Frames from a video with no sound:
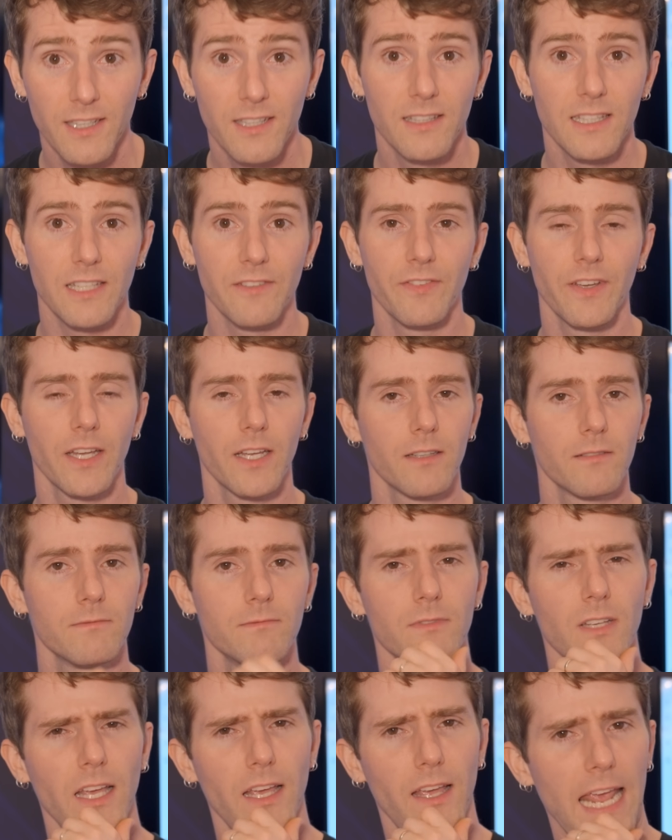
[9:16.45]
leaving
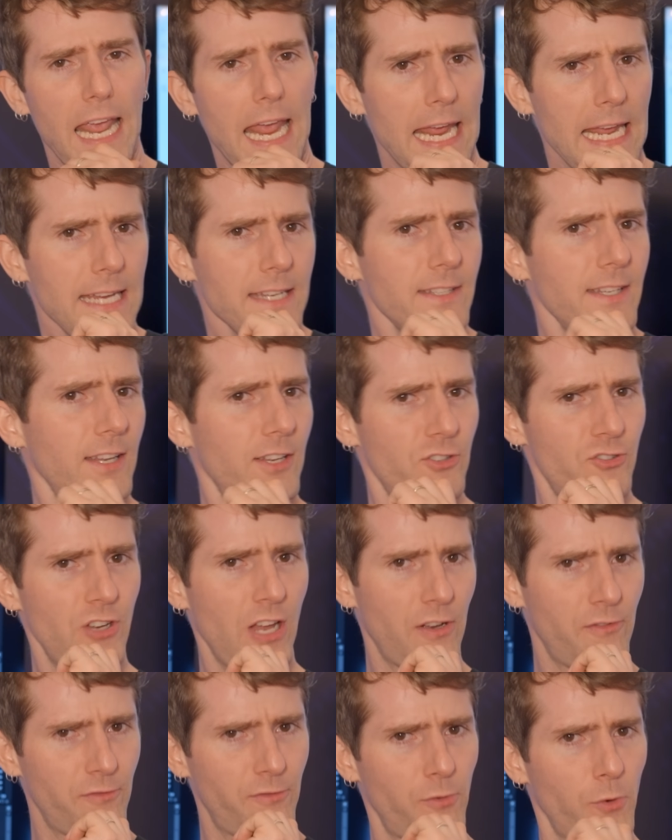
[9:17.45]
eight
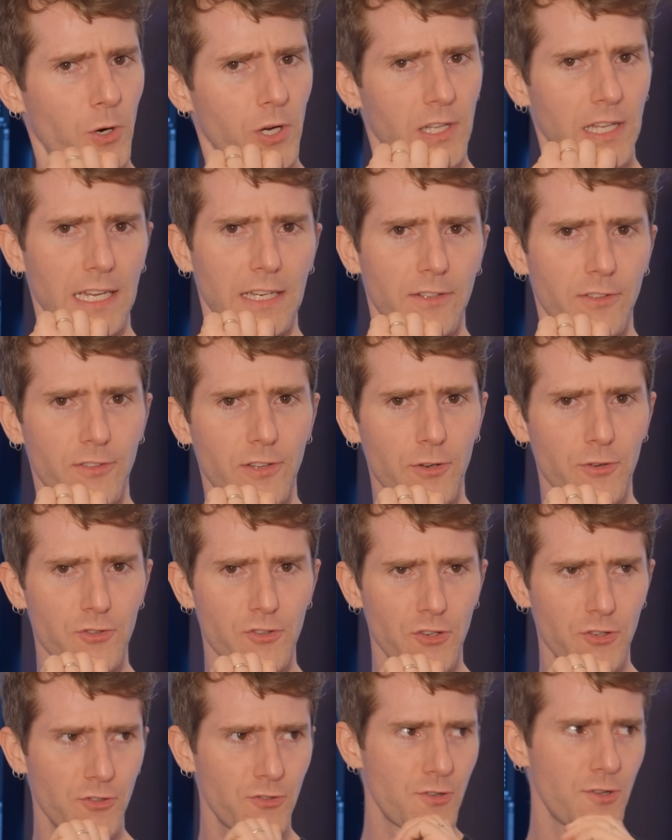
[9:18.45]
Gen four lanes that are
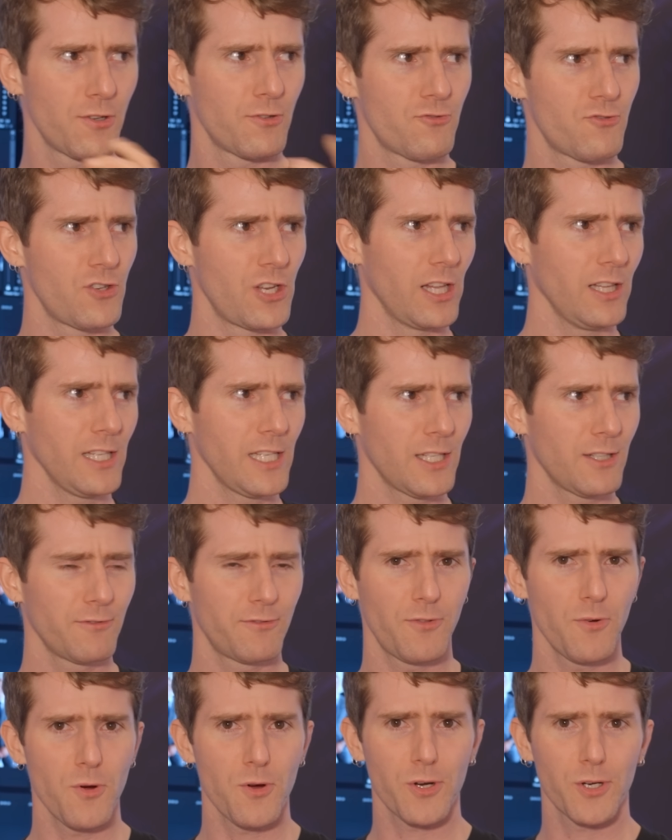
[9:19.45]
just chilling
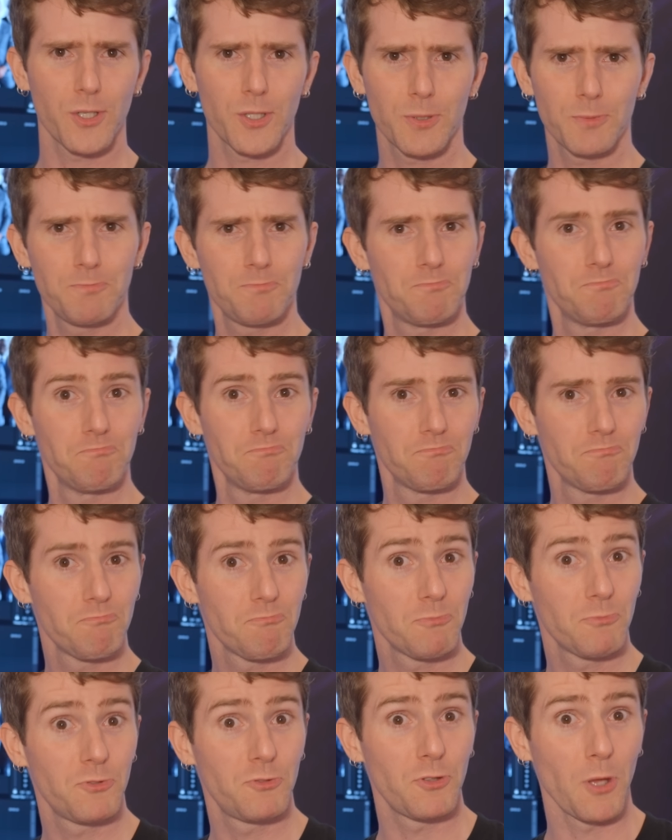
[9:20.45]
for
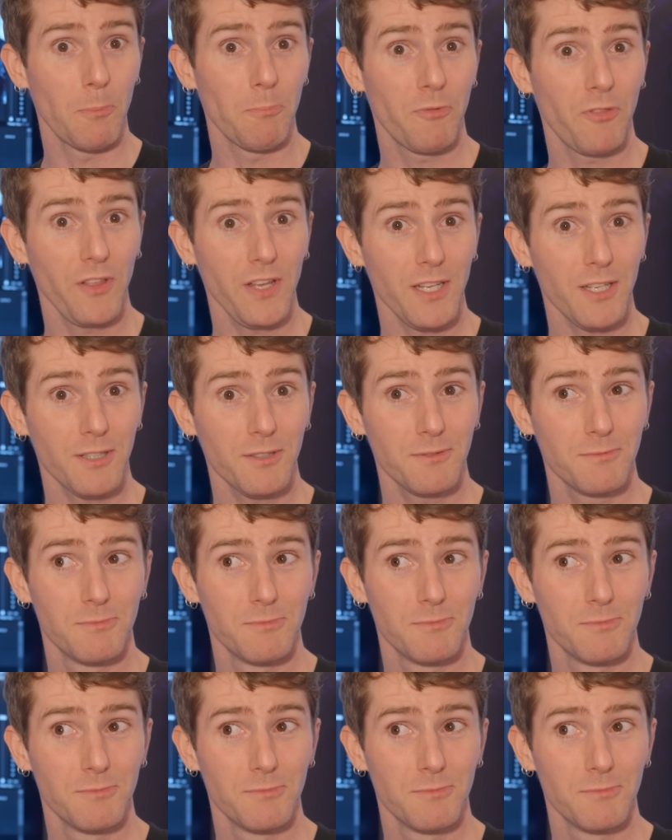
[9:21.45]
something?